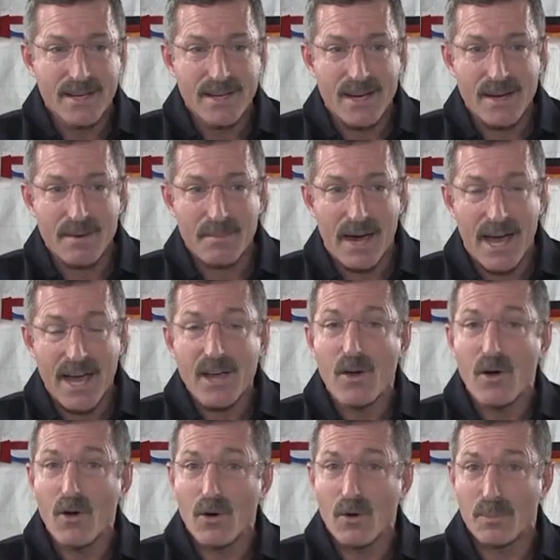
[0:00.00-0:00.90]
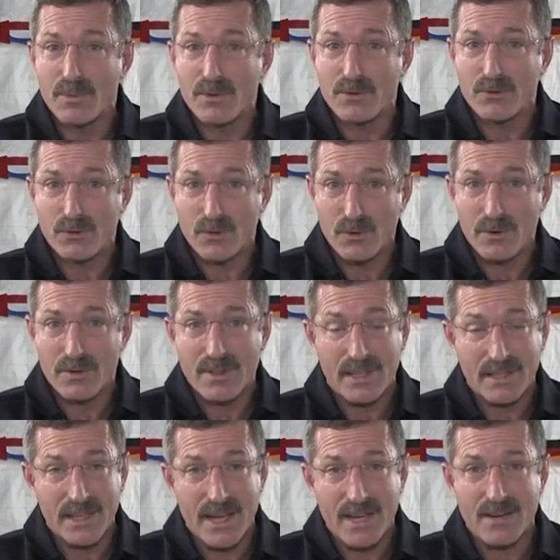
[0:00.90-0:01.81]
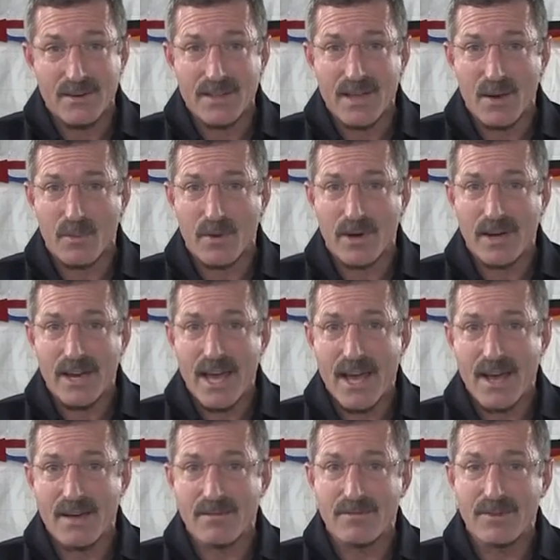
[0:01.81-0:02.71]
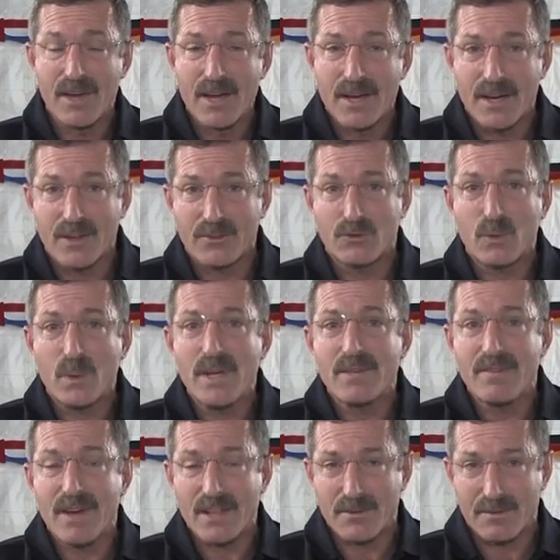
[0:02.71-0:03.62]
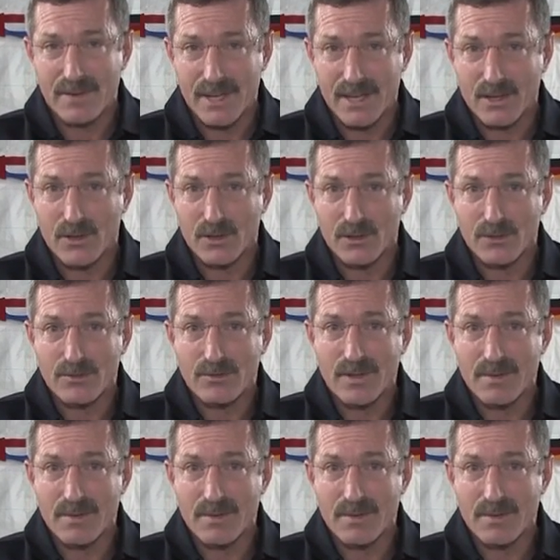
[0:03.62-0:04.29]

Um, I hope sooner than later that we're going to have a suite of other vehicles,